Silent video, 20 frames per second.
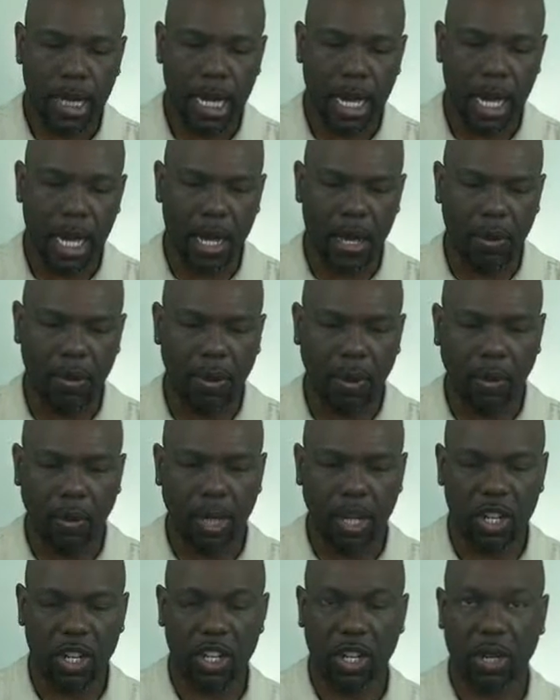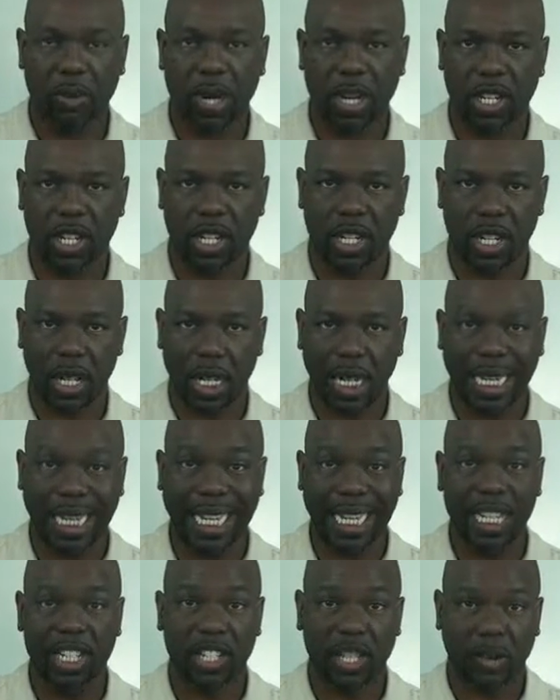when the generation and
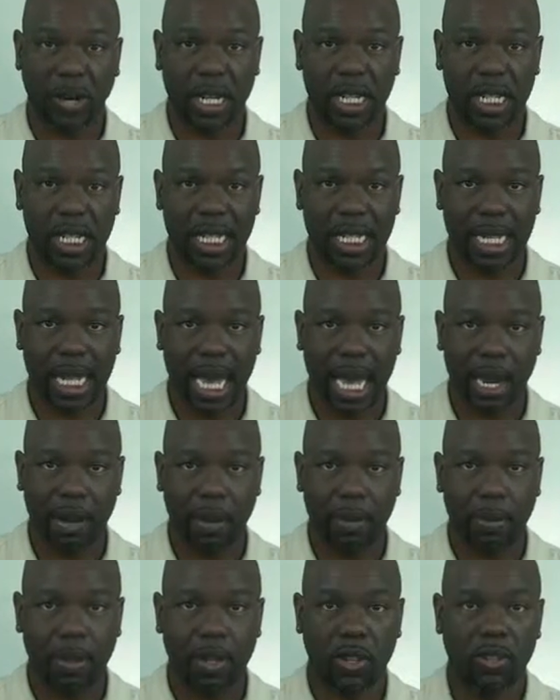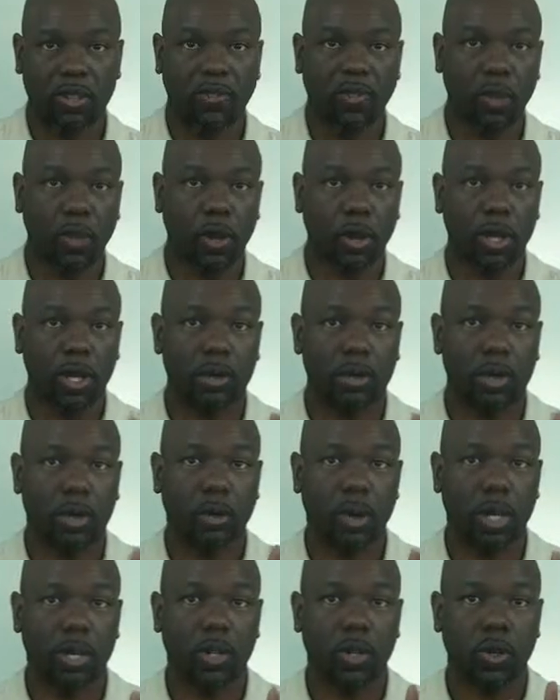lead generation side, remember there's 4 things
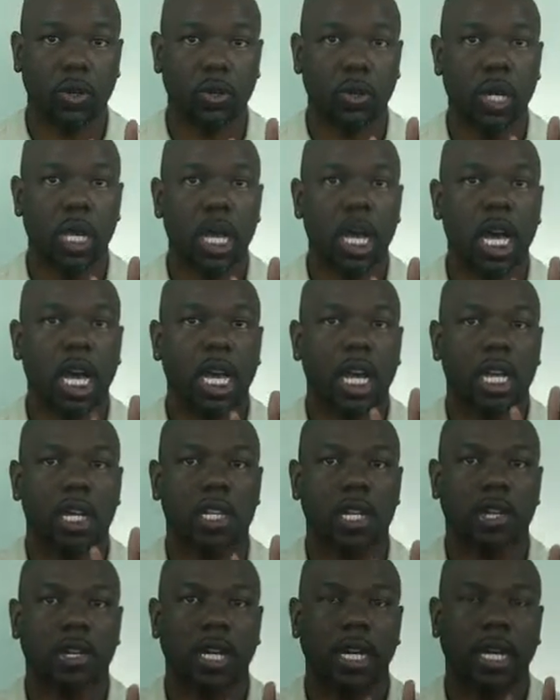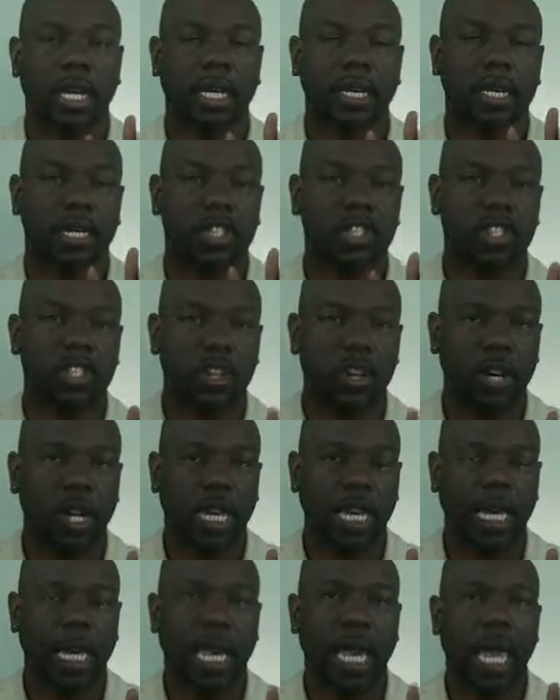you want to do
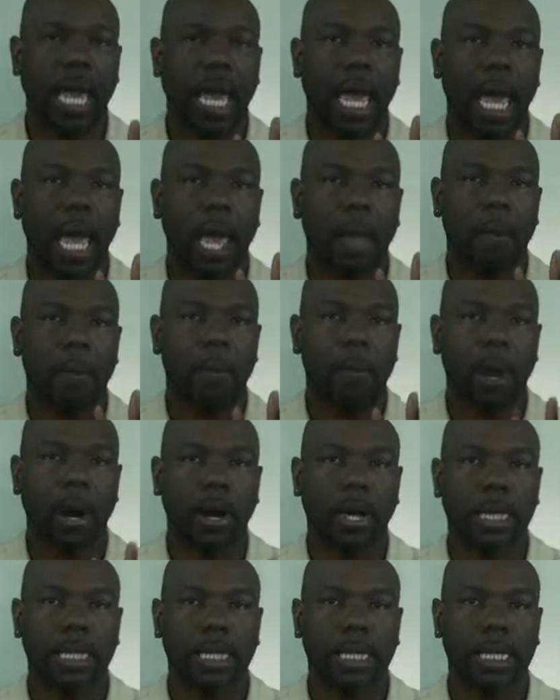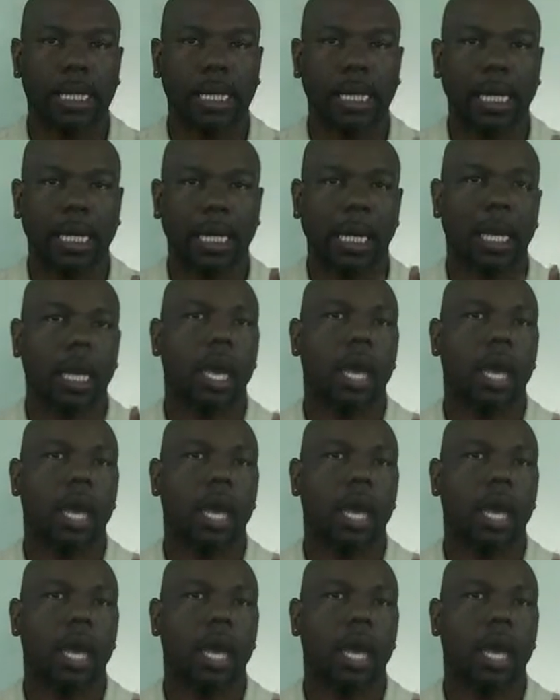concerning a marketing